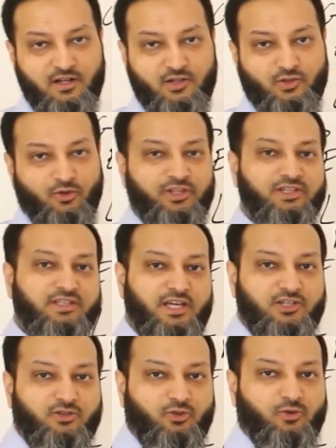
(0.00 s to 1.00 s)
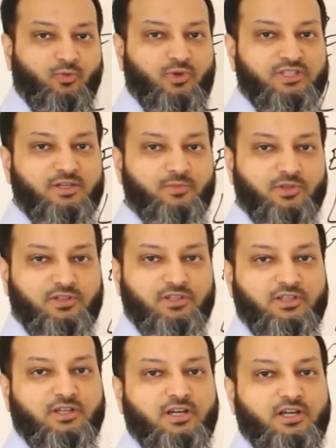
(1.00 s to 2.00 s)
So in this age group, we
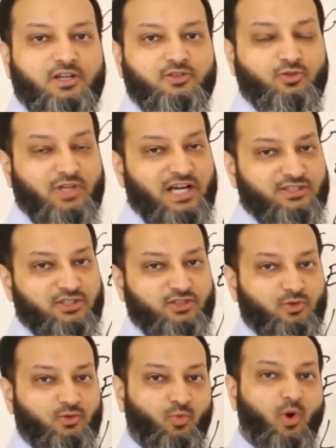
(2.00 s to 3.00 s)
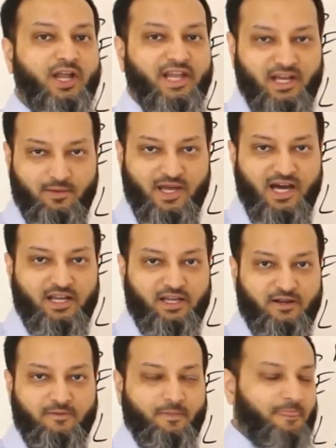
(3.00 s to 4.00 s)
typically do not just use one antibiotic.
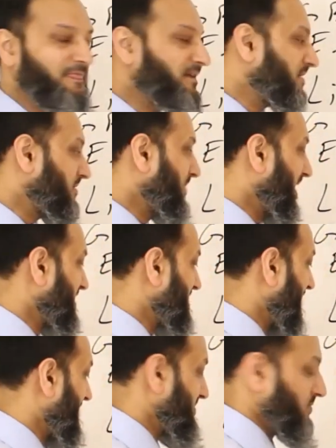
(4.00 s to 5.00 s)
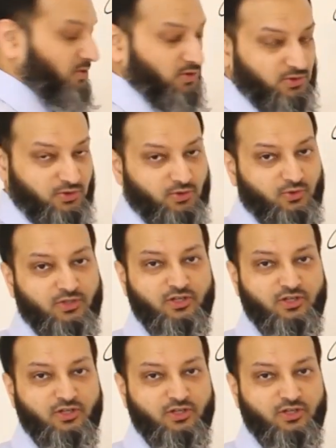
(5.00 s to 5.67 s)
Many times we will use